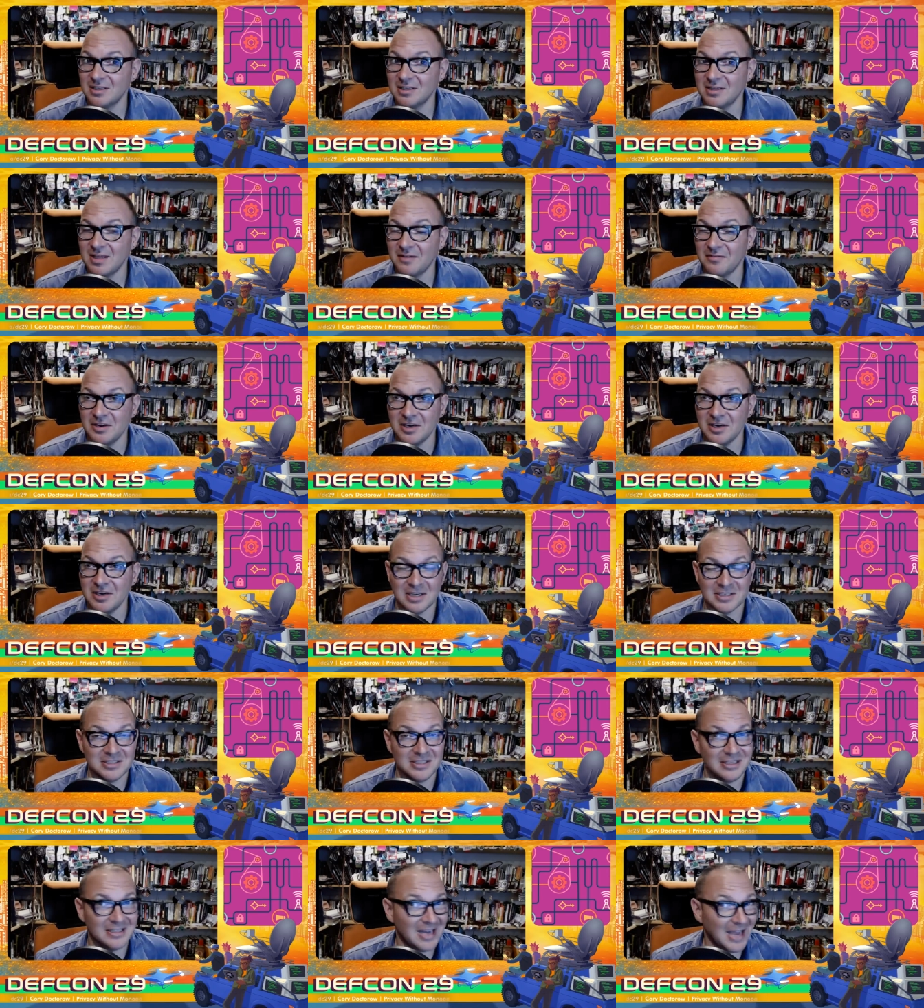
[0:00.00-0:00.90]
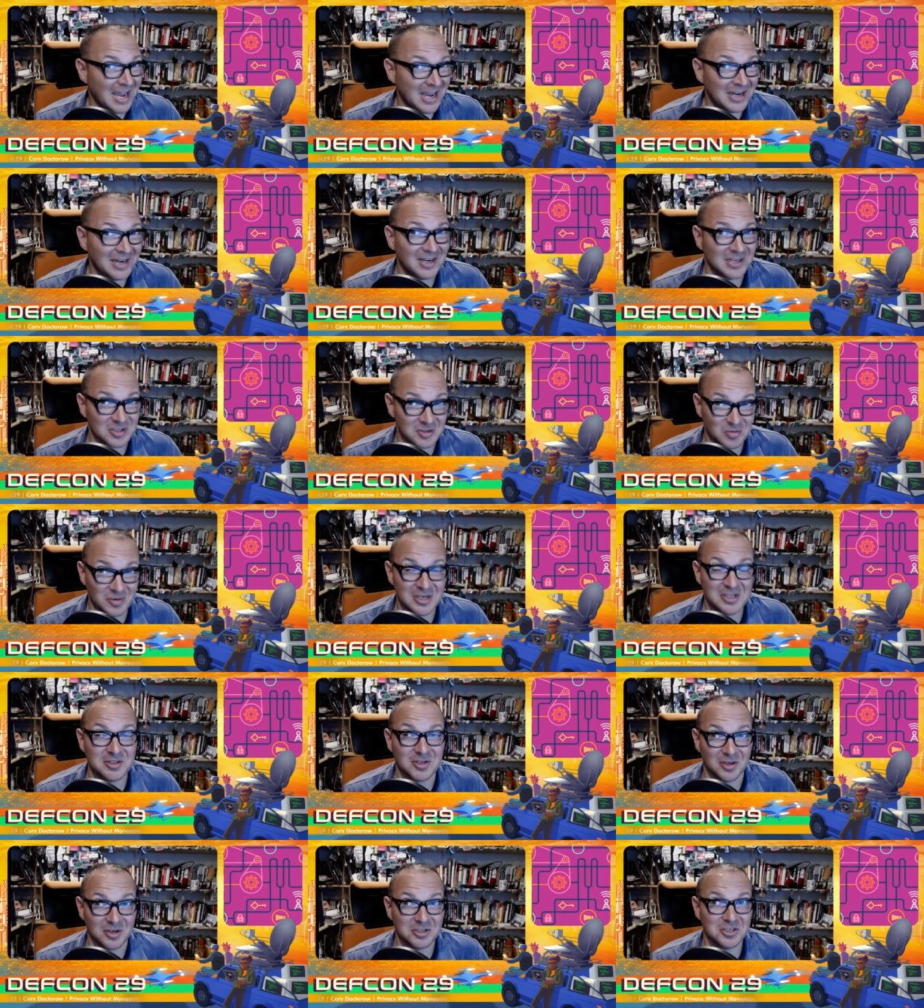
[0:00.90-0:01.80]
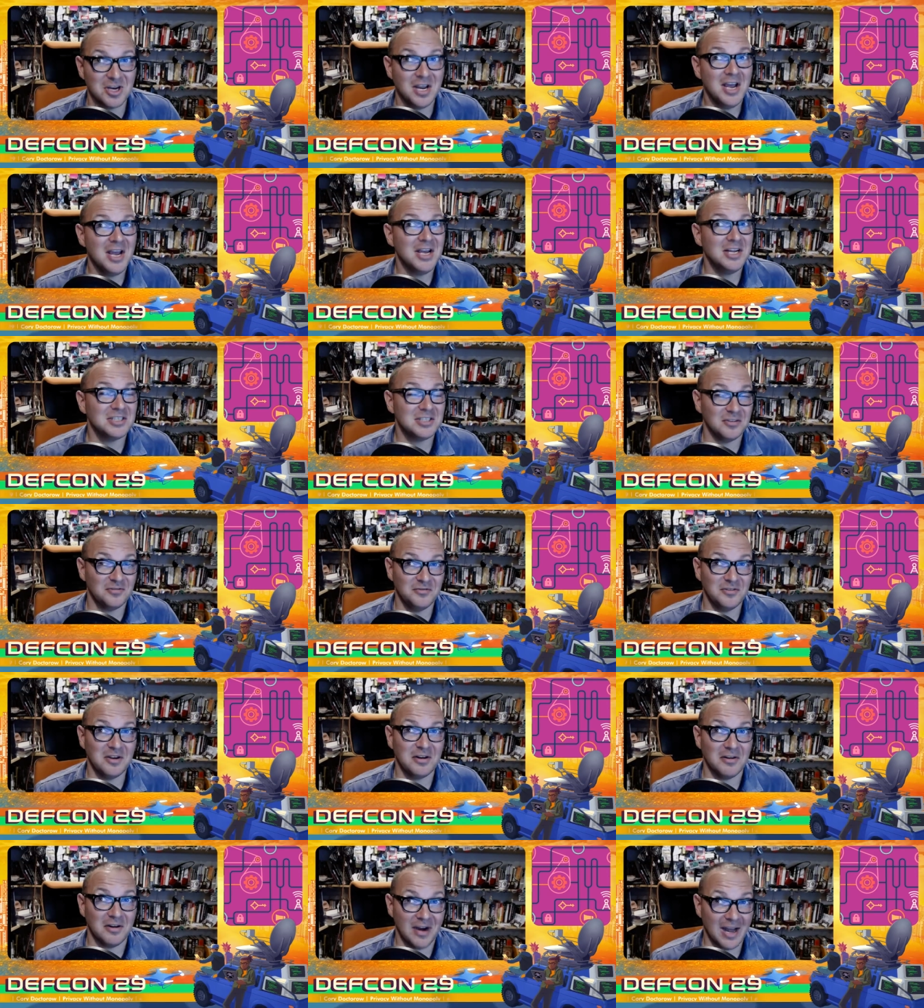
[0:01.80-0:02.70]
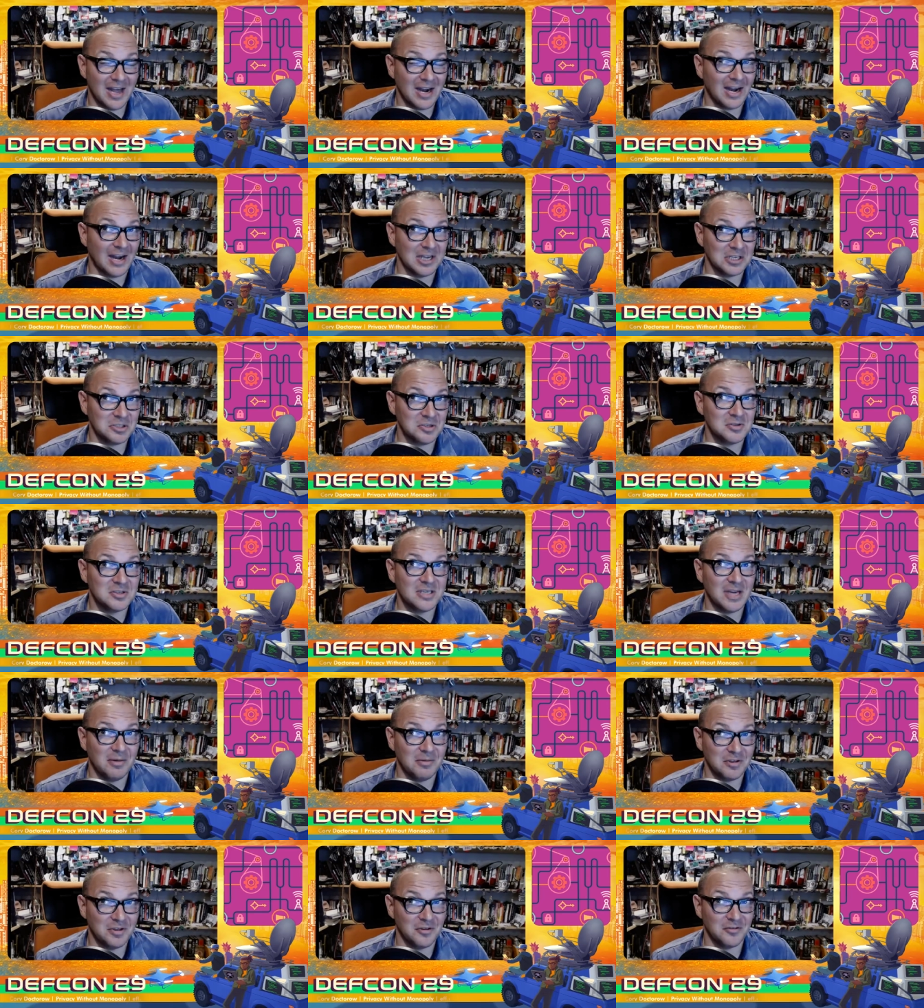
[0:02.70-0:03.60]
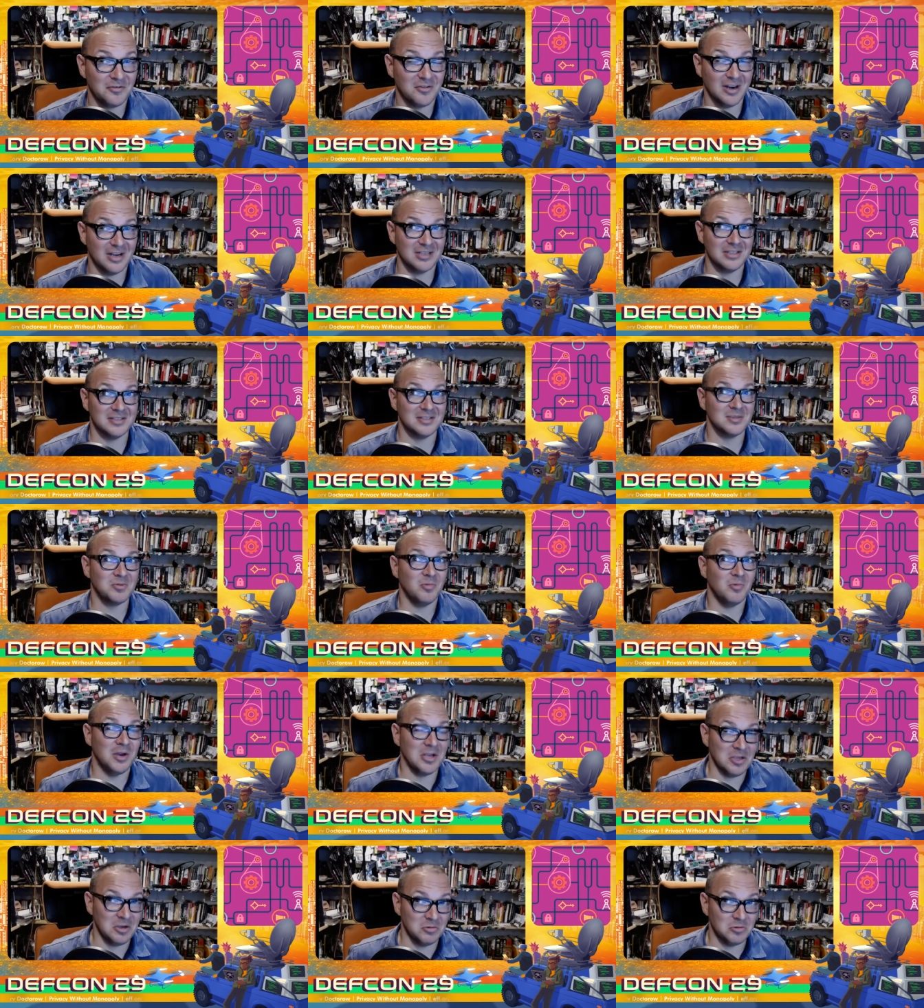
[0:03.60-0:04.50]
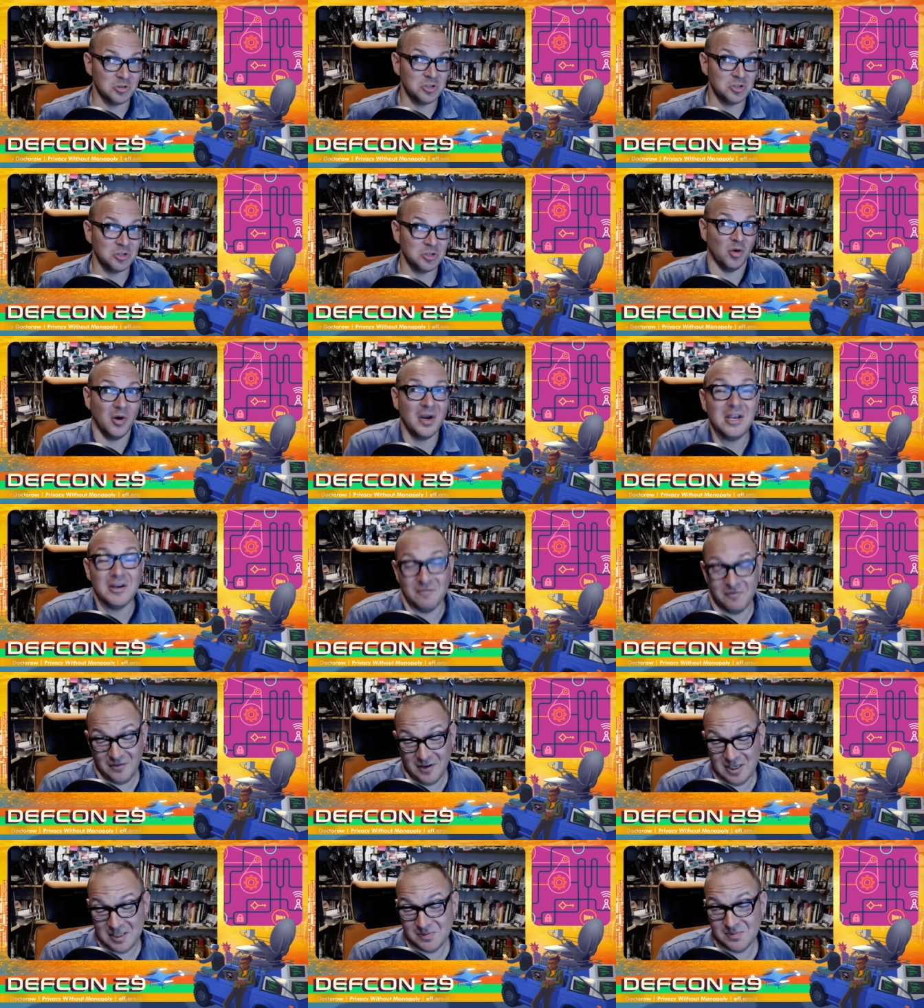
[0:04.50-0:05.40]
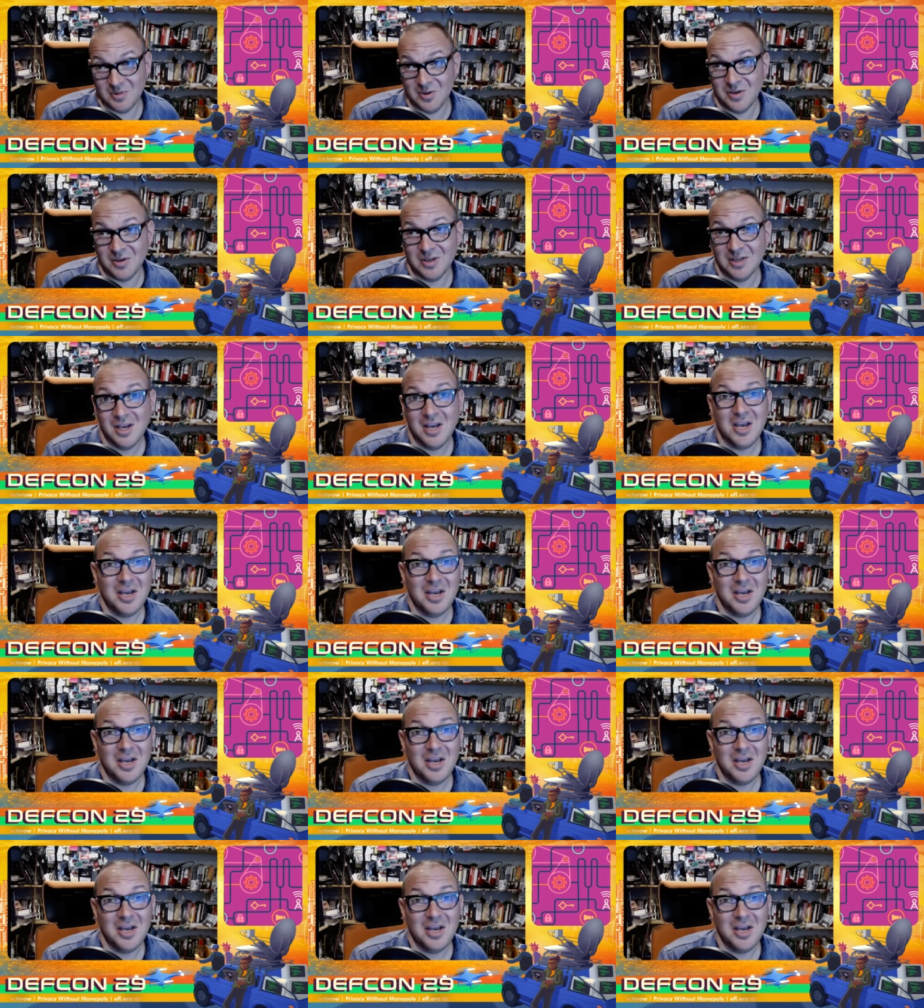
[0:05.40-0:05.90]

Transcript: conducted endless research to figure out how to let you stay with your friends when you join Facebook.